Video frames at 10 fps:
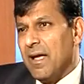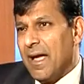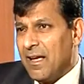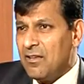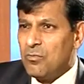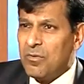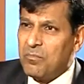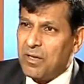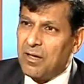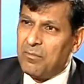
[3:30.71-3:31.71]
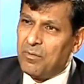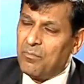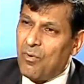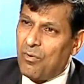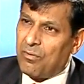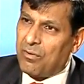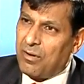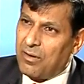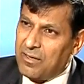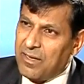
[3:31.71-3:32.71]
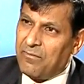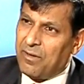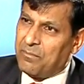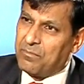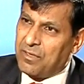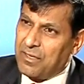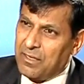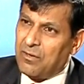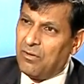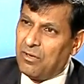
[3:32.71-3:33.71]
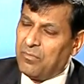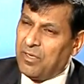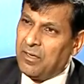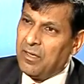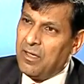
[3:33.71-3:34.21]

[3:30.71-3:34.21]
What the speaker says: as we become a more developed economy,